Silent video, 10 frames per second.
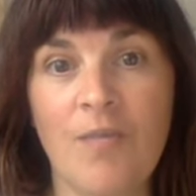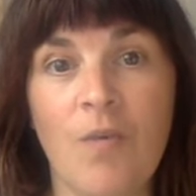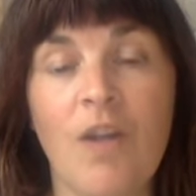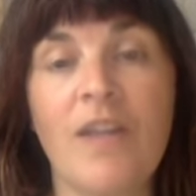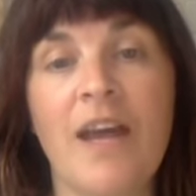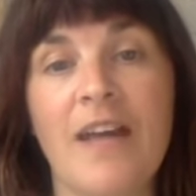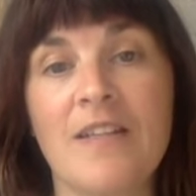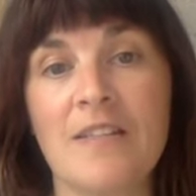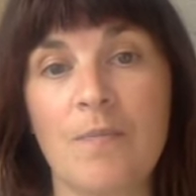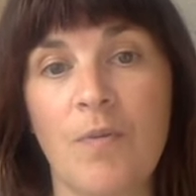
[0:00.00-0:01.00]
the one that
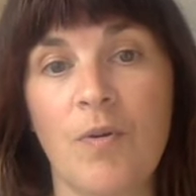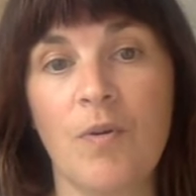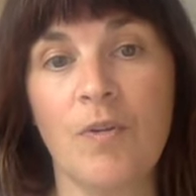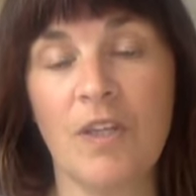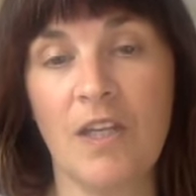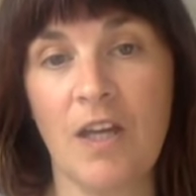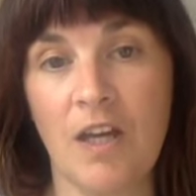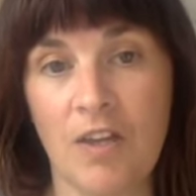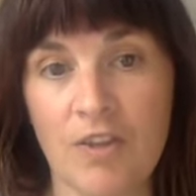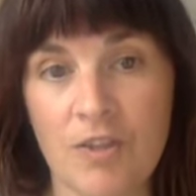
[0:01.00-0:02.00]
had to support the
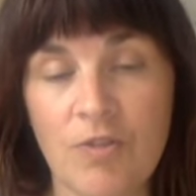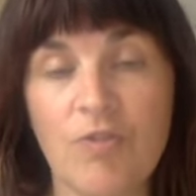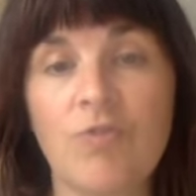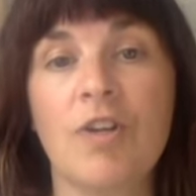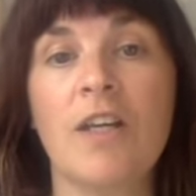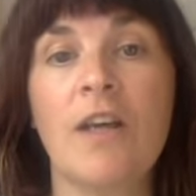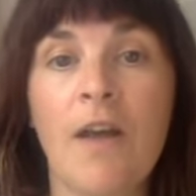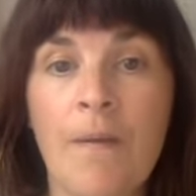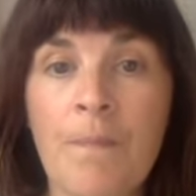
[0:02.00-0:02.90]
other children,